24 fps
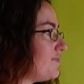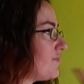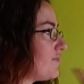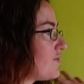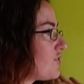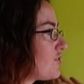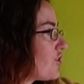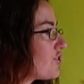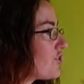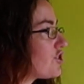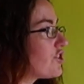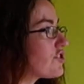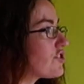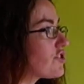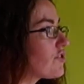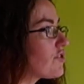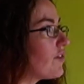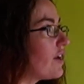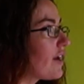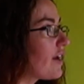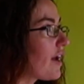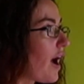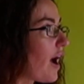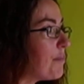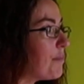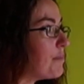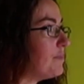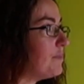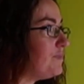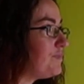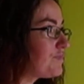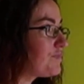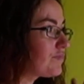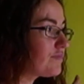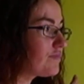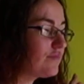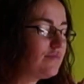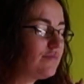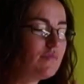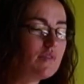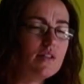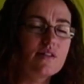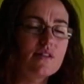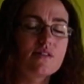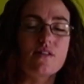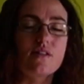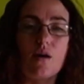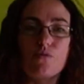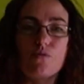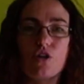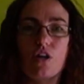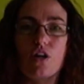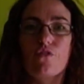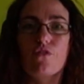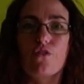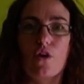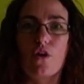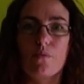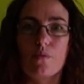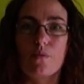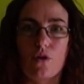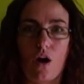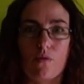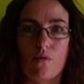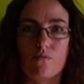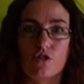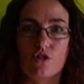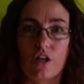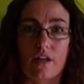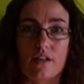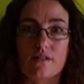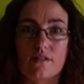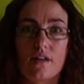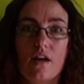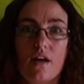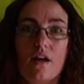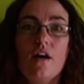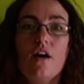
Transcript: So just to recap, subject, verb, and object.